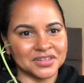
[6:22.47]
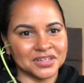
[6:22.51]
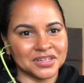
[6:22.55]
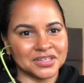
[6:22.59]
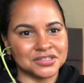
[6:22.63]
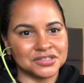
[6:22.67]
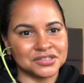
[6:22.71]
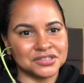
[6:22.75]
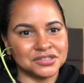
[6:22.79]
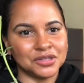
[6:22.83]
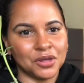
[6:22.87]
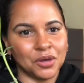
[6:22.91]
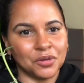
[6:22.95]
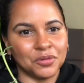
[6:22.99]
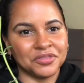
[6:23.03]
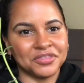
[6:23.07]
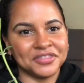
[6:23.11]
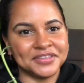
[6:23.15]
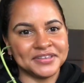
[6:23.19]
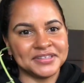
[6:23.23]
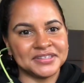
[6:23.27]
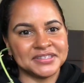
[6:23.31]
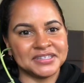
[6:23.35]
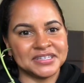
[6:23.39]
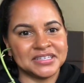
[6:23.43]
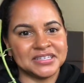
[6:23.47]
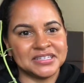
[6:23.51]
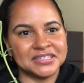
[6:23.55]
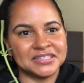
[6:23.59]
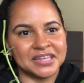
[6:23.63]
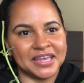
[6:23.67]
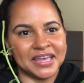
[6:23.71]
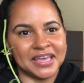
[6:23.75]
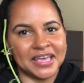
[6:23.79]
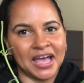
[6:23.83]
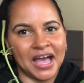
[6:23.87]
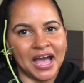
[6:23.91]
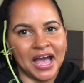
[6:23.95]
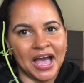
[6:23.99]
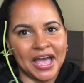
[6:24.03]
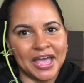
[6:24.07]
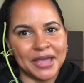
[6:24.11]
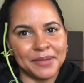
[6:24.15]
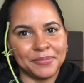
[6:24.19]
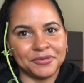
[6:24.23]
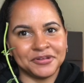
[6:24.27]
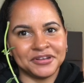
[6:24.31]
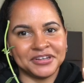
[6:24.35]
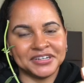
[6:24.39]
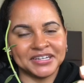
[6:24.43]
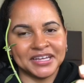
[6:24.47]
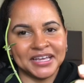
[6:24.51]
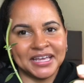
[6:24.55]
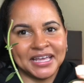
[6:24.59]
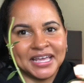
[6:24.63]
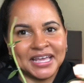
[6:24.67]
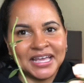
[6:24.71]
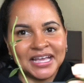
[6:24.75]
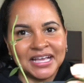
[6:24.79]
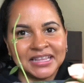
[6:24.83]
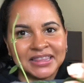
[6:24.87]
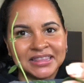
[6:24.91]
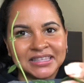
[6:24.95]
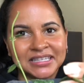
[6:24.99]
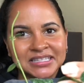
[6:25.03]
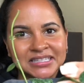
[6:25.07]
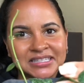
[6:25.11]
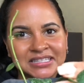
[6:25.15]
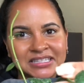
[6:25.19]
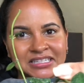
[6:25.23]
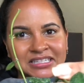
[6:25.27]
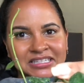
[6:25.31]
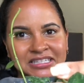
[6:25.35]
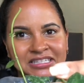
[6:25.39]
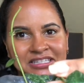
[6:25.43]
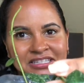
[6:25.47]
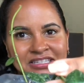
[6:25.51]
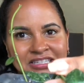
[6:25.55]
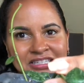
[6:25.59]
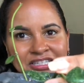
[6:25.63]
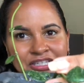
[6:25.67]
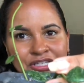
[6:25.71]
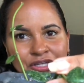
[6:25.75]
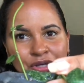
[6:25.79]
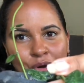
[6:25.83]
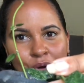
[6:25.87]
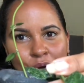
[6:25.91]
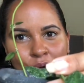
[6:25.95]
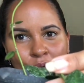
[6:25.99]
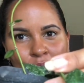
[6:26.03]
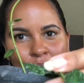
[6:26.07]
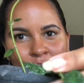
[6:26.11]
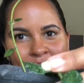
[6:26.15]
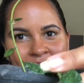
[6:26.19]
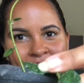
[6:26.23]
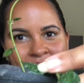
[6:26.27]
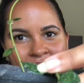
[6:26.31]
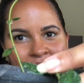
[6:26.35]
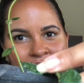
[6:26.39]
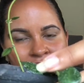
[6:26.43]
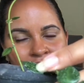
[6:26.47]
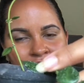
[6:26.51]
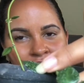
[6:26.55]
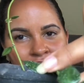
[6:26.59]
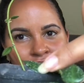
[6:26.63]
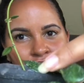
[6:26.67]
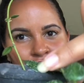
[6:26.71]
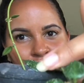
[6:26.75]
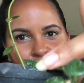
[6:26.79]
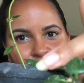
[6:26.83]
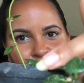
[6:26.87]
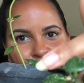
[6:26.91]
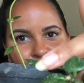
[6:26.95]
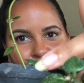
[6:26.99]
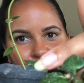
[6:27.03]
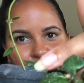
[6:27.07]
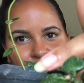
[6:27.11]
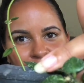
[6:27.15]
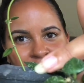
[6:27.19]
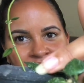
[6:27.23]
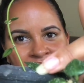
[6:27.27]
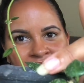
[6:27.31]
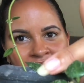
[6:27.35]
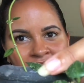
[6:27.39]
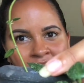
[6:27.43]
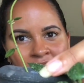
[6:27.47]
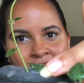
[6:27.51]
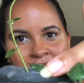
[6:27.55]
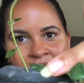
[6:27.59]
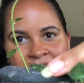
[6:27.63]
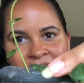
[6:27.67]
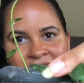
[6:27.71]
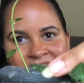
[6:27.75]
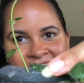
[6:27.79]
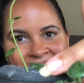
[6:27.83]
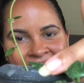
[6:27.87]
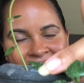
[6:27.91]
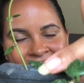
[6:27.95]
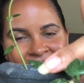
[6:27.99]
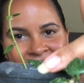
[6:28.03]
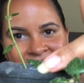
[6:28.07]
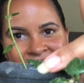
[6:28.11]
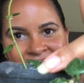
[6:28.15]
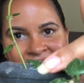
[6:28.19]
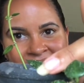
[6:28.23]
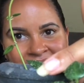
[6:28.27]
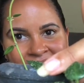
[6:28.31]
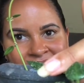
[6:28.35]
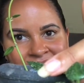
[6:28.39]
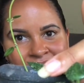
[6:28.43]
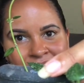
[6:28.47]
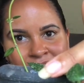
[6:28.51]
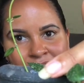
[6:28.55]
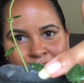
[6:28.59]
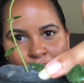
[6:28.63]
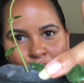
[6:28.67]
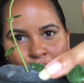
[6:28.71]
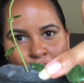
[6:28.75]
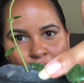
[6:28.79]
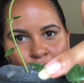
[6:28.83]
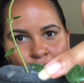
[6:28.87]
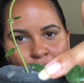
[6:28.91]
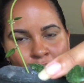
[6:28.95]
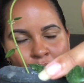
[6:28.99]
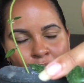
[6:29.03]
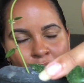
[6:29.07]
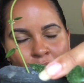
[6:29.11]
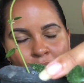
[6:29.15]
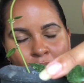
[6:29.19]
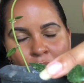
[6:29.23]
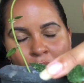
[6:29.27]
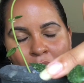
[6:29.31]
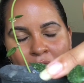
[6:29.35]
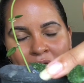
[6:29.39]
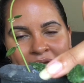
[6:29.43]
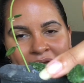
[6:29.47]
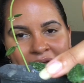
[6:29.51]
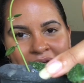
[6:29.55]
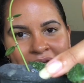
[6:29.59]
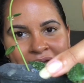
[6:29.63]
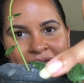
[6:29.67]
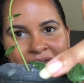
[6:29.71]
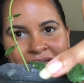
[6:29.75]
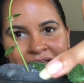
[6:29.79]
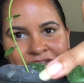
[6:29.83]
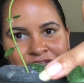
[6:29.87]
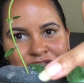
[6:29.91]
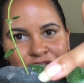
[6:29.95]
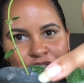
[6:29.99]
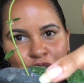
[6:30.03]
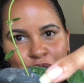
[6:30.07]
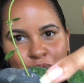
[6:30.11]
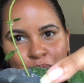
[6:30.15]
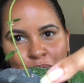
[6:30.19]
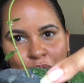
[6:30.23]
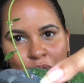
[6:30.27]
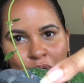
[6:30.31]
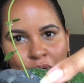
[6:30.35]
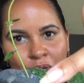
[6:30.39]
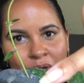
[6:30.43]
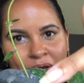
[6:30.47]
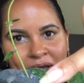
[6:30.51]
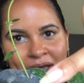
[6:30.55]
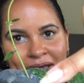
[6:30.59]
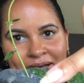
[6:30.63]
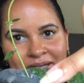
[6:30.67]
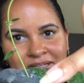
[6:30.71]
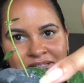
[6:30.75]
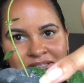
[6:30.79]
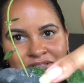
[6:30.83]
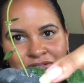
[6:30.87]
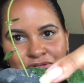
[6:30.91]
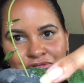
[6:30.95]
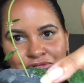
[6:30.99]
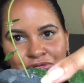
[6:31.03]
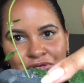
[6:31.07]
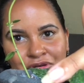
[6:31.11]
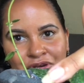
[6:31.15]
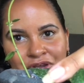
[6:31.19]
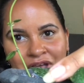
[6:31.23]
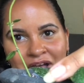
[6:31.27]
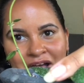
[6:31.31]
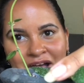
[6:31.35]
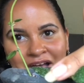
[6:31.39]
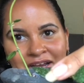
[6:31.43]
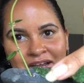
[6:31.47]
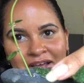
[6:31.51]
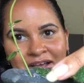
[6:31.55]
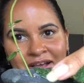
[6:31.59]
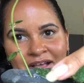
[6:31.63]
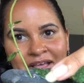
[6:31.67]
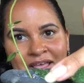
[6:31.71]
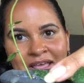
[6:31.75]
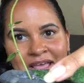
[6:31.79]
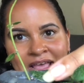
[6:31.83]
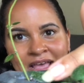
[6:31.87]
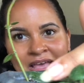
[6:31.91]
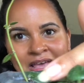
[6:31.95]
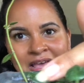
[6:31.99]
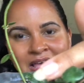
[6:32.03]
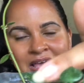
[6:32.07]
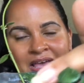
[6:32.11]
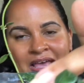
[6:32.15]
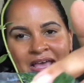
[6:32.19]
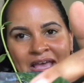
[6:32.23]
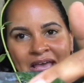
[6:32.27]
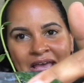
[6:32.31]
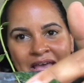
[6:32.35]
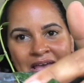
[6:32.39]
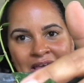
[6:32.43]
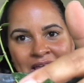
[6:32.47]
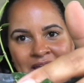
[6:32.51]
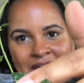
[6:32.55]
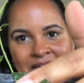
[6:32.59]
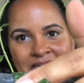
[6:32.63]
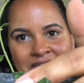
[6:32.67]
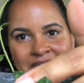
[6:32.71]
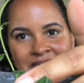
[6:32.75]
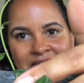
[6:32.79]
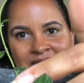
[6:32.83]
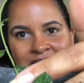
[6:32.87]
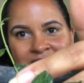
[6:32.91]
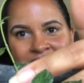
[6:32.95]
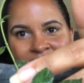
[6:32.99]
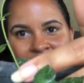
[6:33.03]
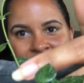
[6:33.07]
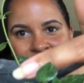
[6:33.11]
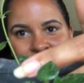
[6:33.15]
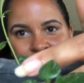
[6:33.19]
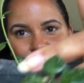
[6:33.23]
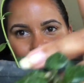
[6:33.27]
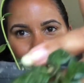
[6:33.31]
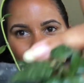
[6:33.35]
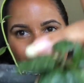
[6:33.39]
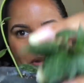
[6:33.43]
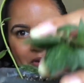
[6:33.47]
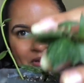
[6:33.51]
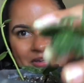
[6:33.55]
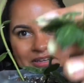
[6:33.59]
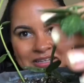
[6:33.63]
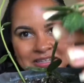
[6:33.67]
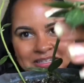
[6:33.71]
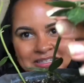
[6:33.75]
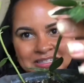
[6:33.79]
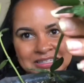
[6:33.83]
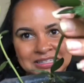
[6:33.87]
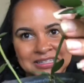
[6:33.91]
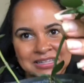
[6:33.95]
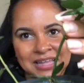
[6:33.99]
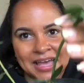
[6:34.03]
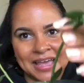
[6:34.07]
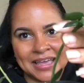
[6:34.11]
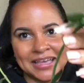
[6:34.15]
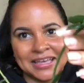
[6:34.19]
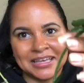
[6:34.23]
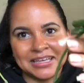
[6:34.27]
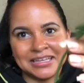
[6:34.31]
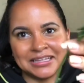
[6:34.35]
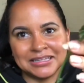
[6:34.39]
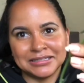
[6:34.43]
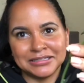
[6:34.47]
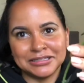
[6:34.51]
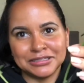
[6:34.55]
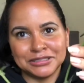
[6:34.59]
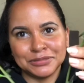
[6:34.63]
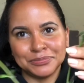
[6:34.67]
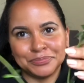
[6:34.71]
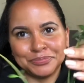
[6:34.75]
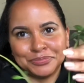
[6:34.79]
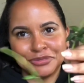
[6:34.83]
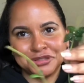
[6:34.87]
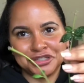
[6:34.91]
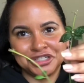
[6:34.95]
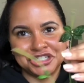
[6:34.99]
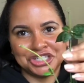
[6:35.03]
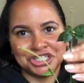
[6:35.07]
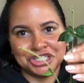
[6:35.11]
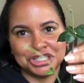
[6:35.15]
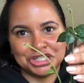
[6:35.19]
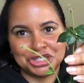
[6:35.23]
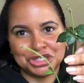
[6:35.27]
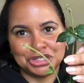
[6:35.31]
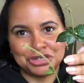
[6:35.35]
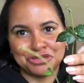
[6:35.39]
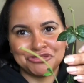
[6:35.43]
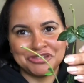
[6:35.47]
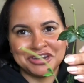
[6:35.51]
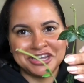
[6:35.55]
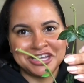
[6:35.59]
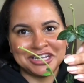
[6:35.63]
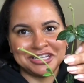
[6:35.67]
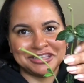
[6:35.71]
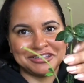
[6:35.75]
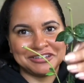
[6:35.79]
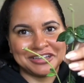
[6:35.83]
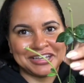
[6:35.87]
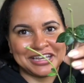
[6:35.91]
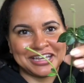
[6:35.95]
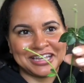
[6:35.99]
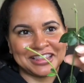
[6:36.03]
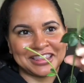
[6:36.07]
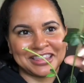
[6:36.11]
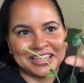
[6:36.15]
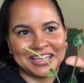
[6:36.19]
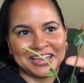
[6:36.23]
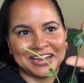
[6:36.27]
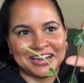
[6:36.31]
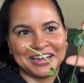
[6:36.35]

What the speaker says: So this is a hybrid. This is the Hoya Collection X Eskimo or Hoya Eskimo X Collection, and this one is like a little bushy tree. Look at that.